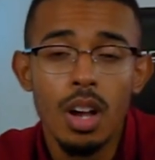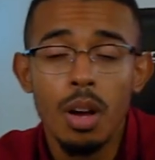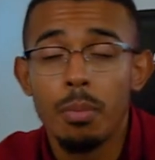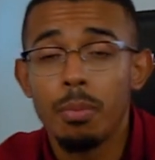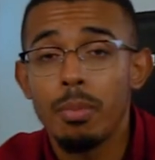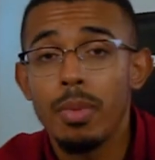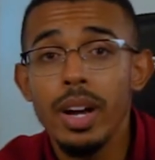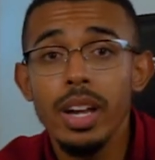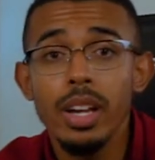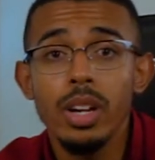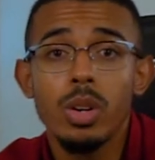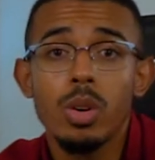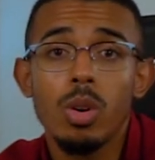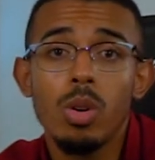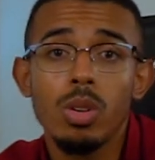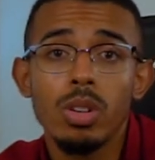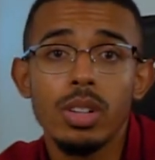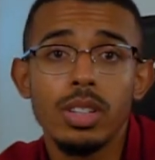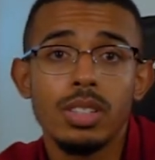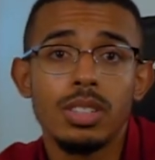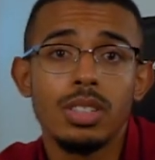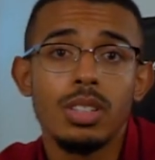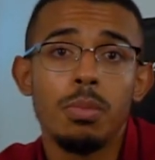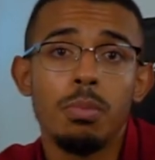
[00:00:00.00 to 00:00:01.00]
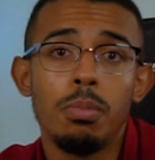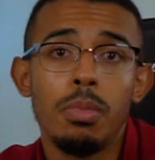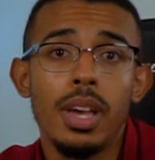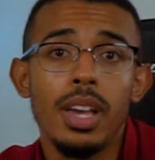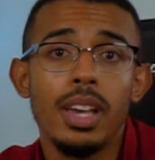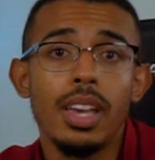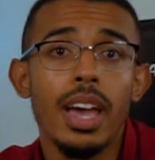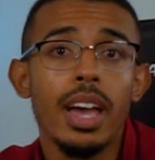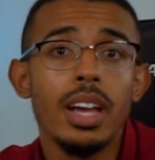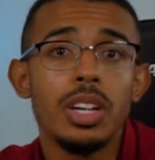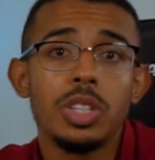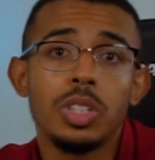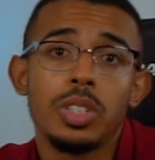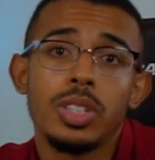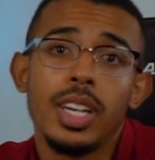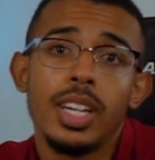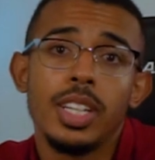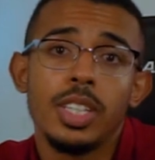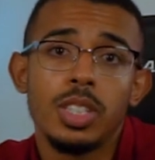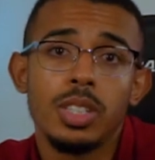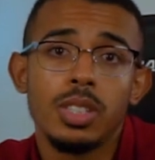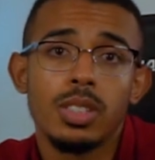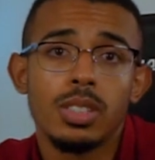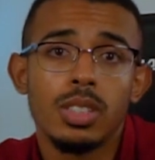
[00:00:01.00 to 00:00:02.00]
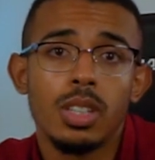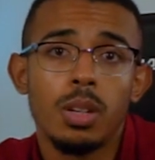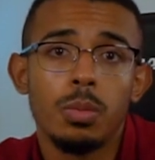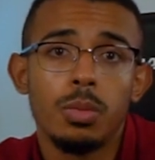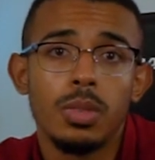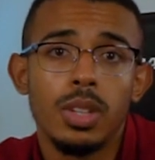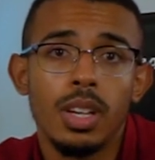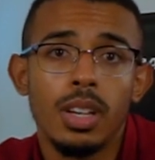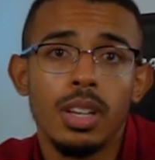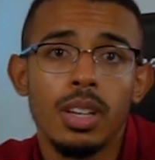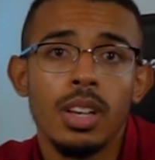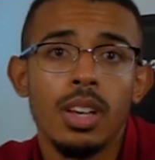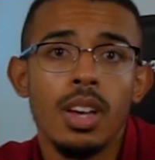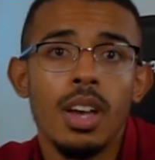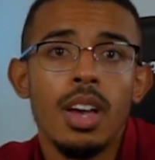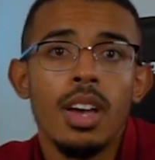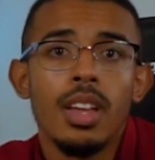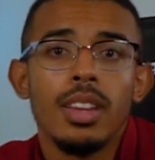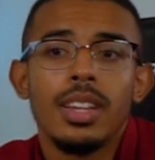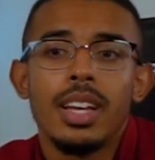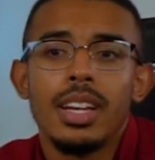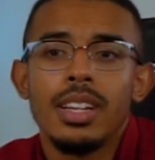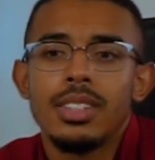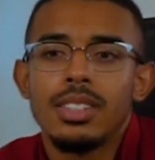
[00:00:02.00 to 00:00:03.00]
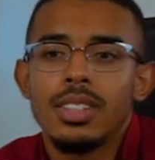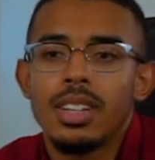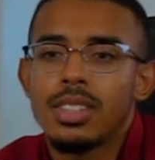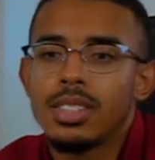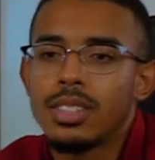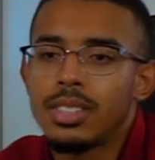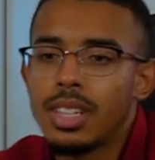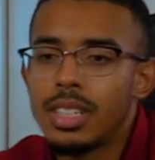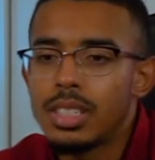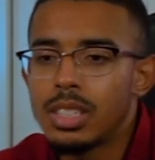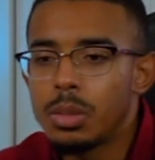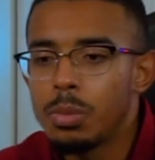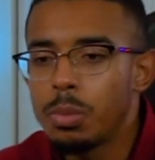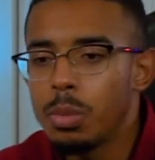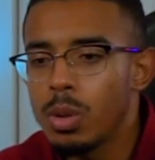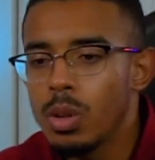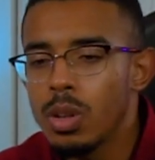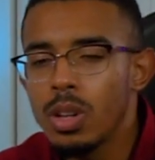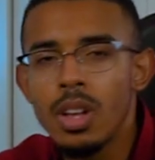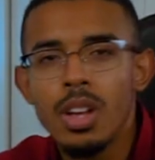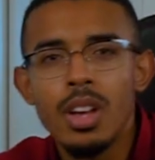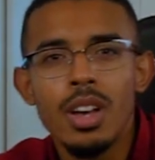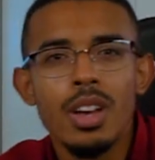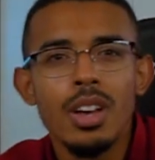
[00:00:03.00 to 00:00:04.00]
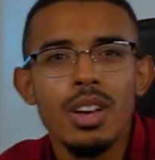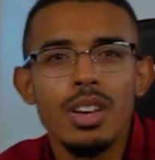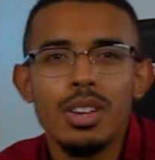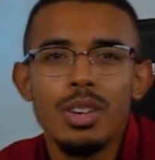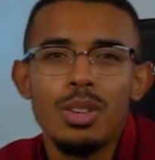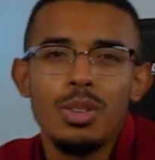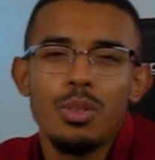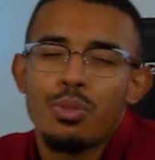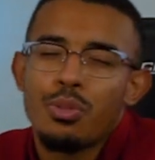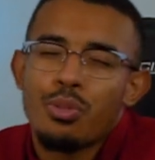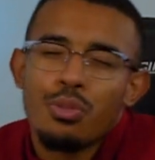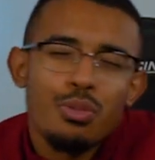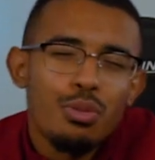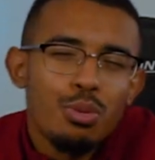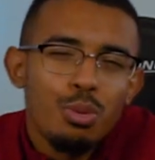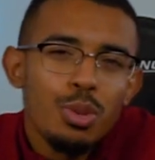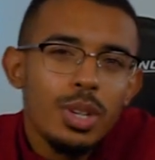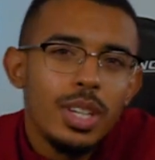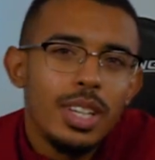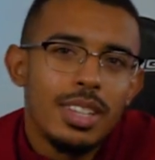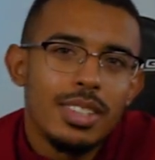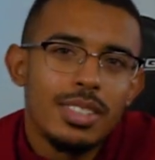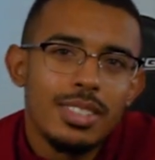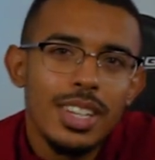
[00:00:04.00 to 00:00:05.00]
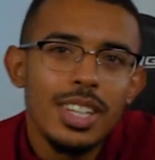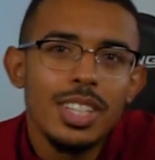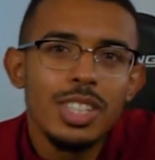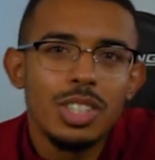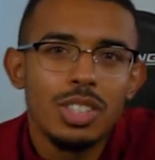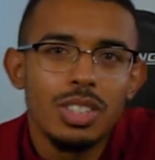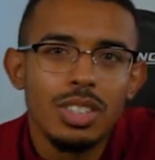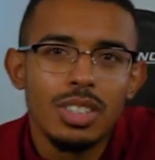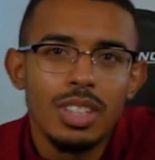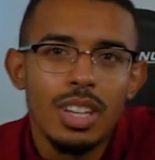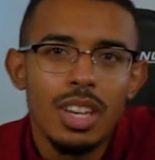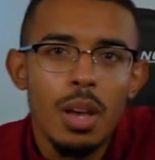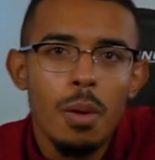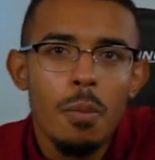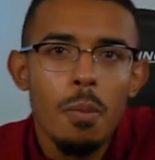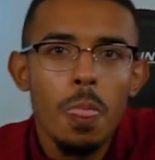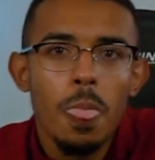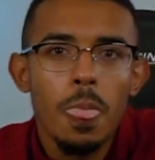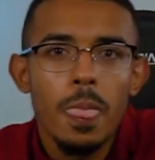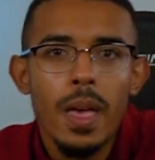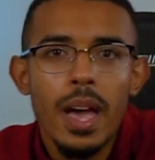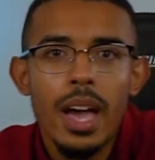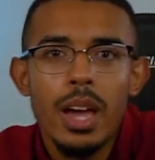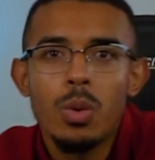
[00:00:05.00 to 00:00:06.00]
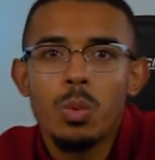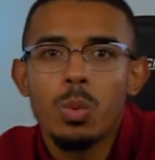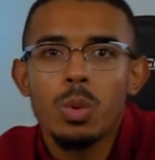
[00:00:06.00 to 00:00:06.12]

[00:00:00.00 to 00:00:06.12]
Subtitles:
My goal is to make education something that is accessible, free essentially, and